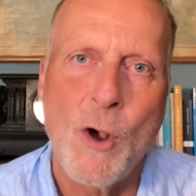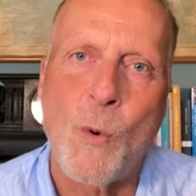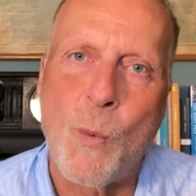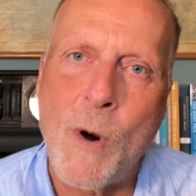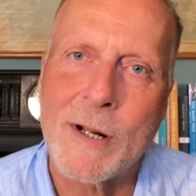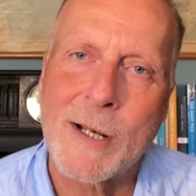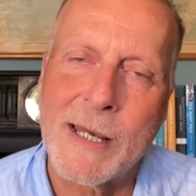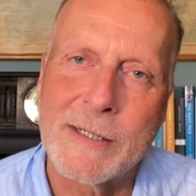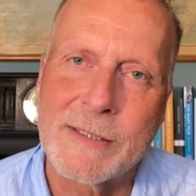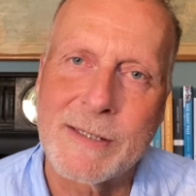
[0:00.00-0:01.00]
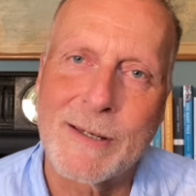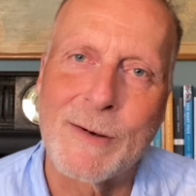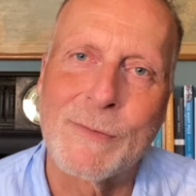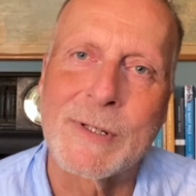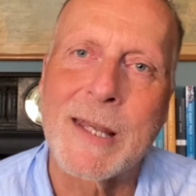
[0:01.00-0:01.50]
What kinds
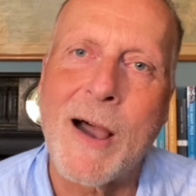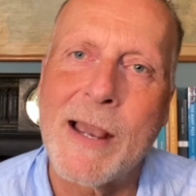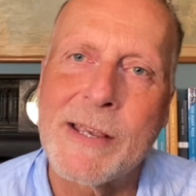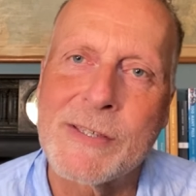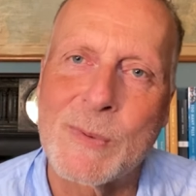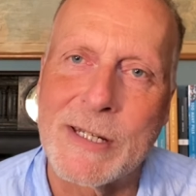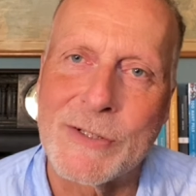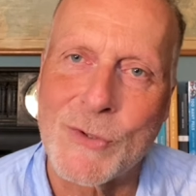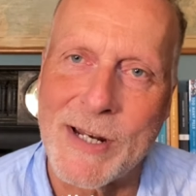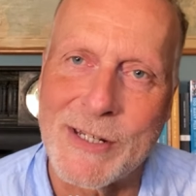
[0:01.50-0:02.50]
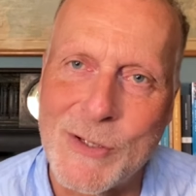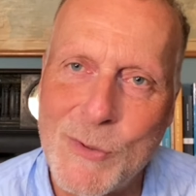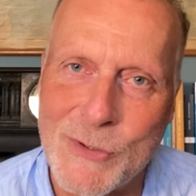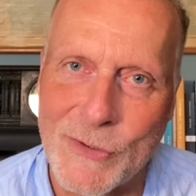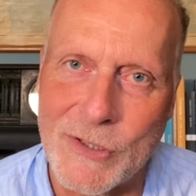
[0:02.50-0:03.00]
of lies will it try to
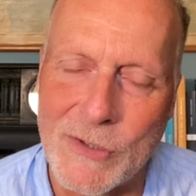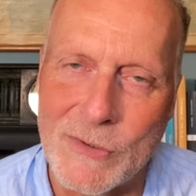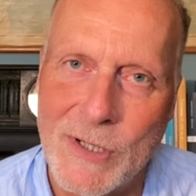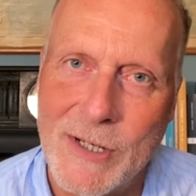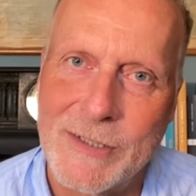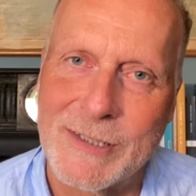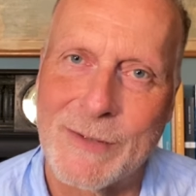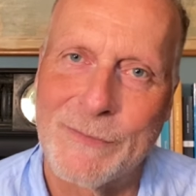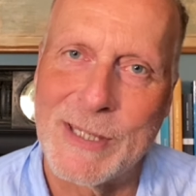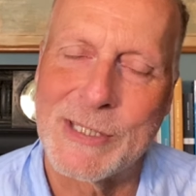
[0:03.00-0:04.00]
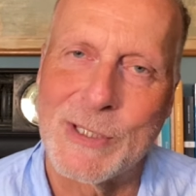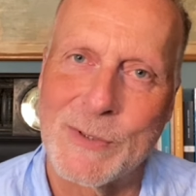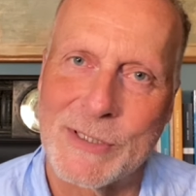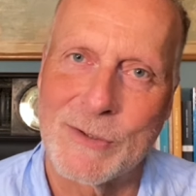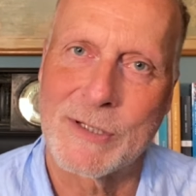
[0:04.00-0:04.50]
use on you to convince you
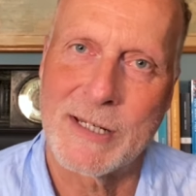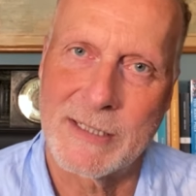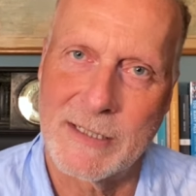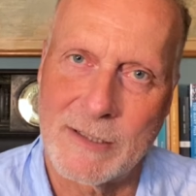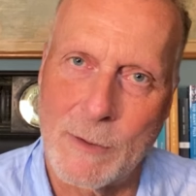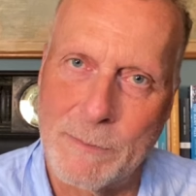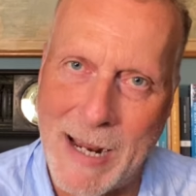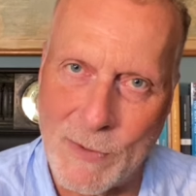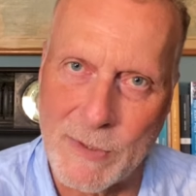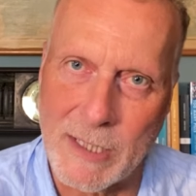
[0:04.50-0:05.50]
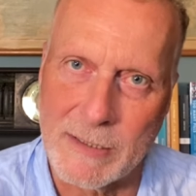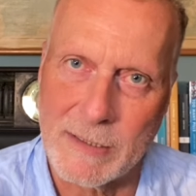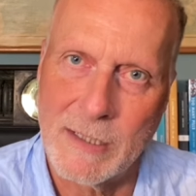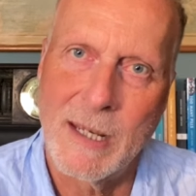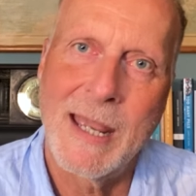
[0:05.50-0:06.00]
it's a good idea to go back with it?
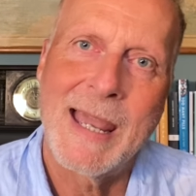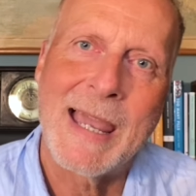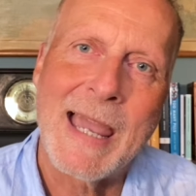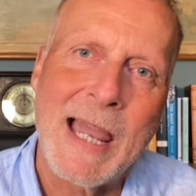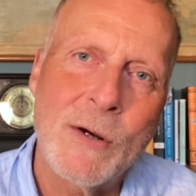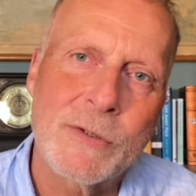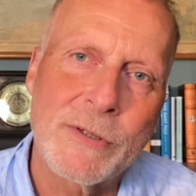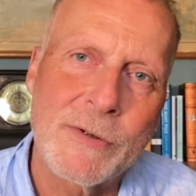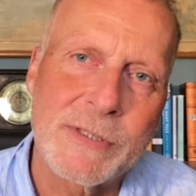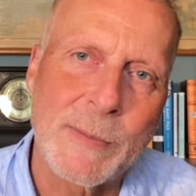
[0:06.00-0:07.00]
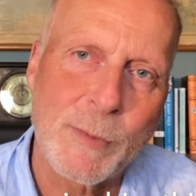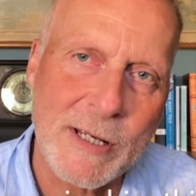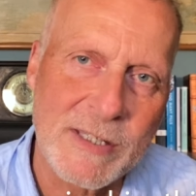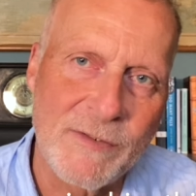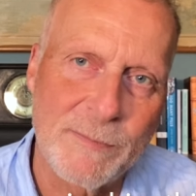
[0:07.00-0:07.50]
How do those
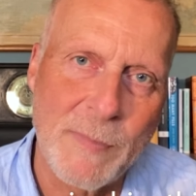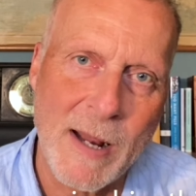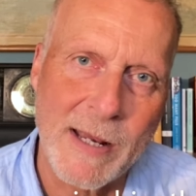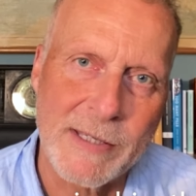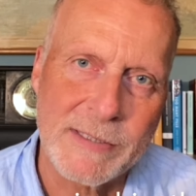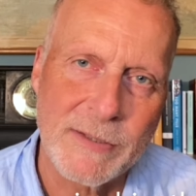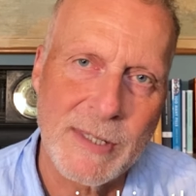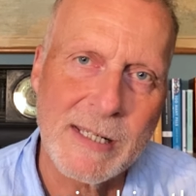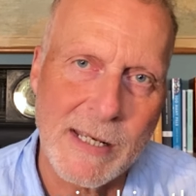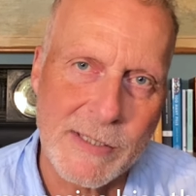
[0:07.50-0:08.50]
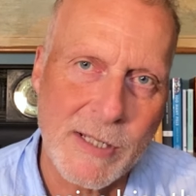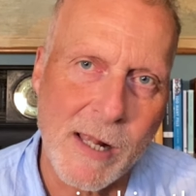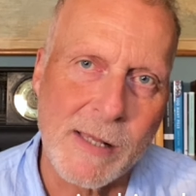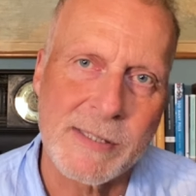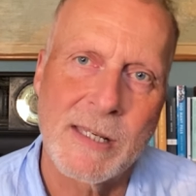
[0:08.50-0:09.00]
depressive, biased thinking
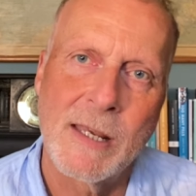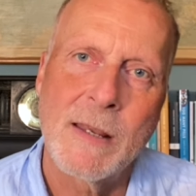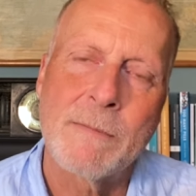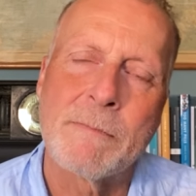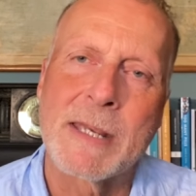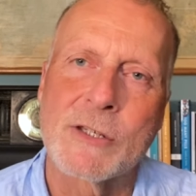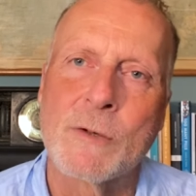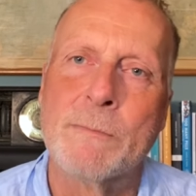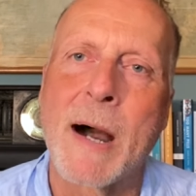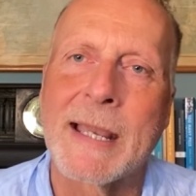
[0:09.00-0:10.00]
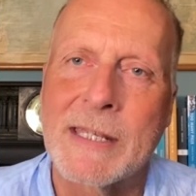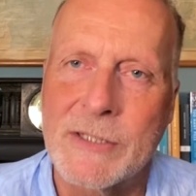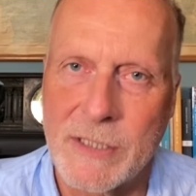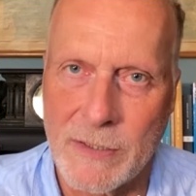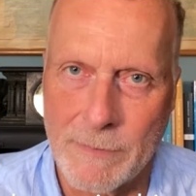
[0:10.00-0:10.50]
styles make you buy
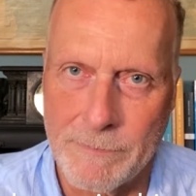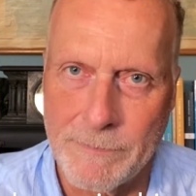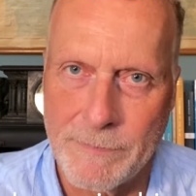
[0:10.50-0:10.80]
into them?